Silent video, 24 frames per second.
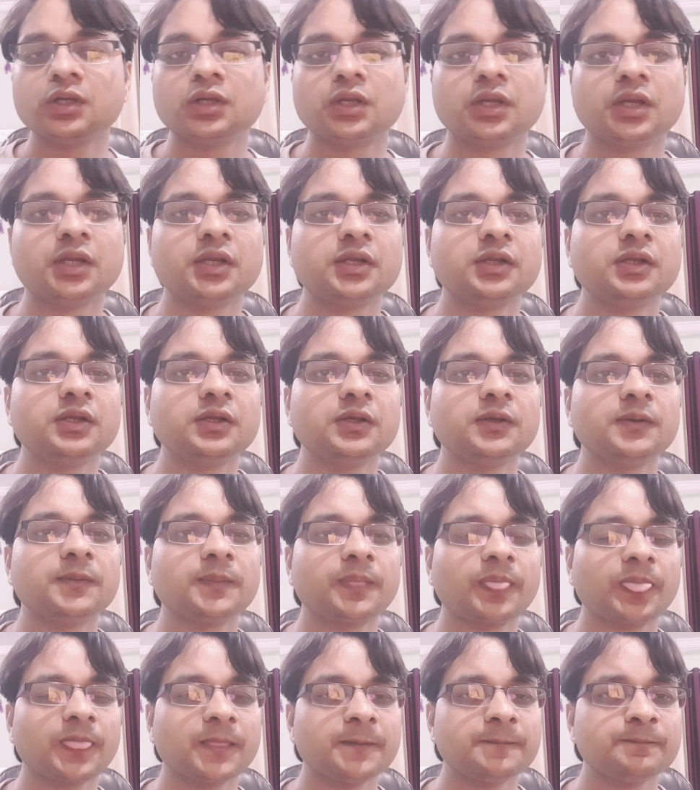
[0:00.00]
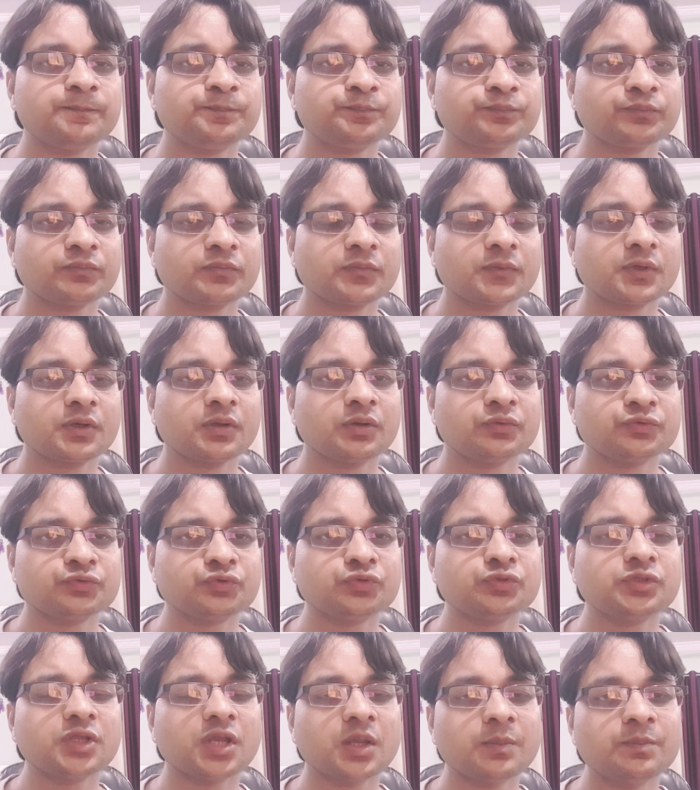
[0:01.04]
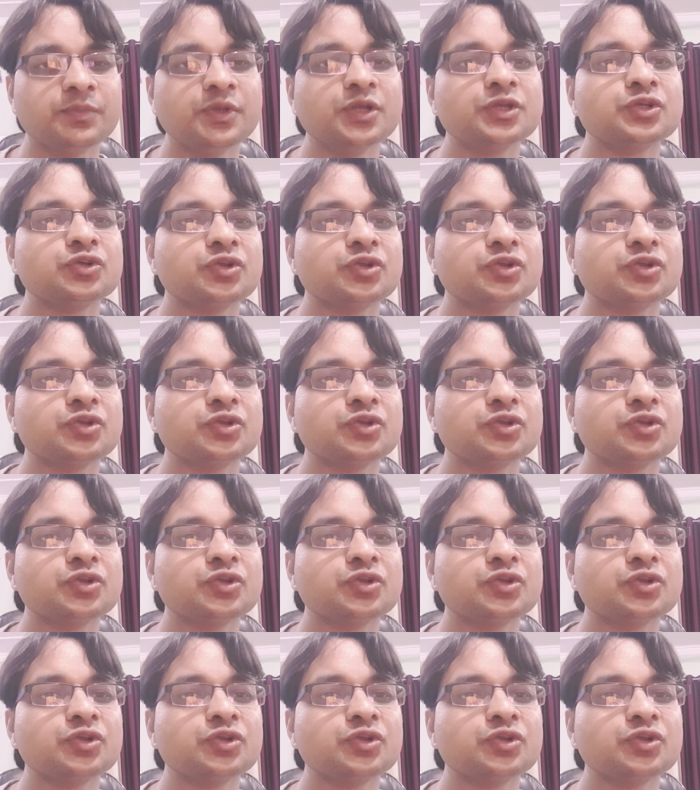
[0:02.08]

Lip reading: and so the ambient